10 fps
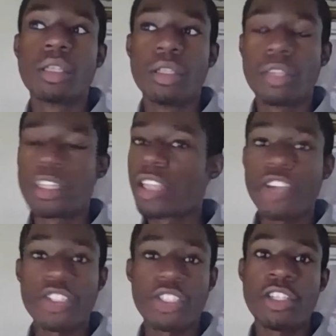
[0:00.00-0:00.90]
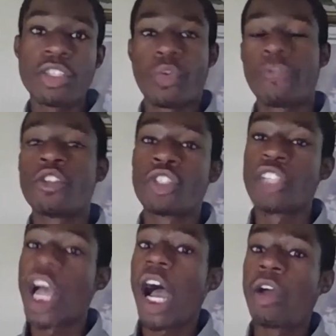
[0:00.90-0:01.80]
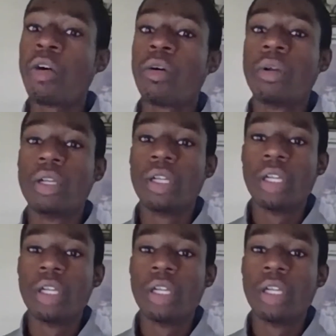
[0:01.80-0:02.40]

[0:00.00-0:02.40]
discussions with your child